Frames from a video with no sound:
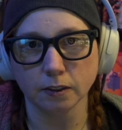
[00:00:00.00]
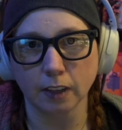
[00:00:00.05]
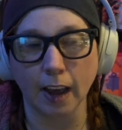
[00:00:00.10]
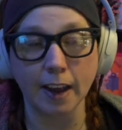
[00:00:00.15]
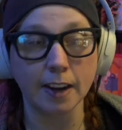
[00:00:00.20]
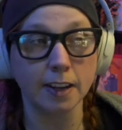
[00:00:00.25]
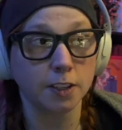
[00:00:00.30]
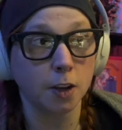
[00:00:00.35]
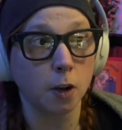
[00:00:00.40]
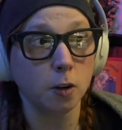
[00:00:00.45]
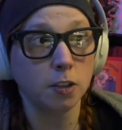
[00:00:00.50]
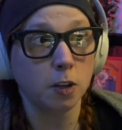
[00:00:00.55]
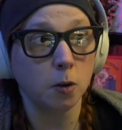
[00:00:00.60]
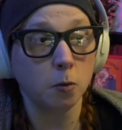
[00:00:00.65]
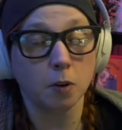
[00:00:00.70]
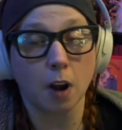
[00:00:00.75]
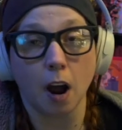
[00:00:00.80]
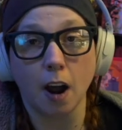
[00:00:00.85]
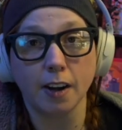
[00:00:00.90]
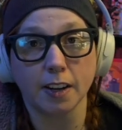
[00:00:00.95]
And it's also
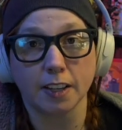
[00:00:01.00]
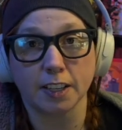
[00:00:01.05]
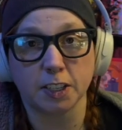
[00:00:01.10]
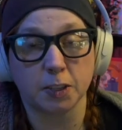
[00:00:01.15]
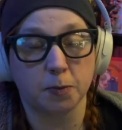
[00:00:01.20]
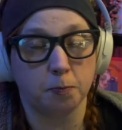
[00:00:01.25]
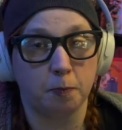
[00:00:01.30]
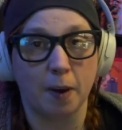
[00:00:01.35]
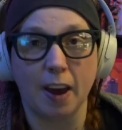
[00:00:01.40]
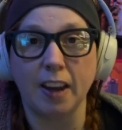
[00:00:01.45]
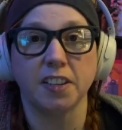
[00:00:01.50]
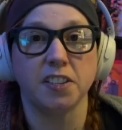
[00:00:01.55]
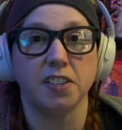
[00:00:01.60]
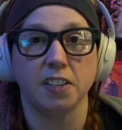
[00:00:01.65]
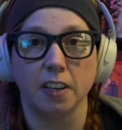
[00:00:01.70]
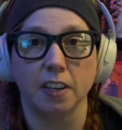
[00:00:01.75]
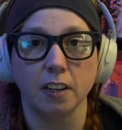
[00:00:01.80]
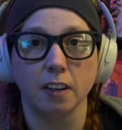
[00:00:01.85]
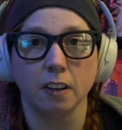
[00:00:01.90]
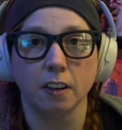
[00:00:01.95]
not
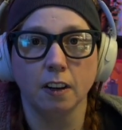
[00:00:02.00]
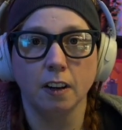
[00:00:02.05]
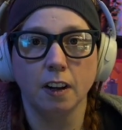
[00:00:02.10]
expected.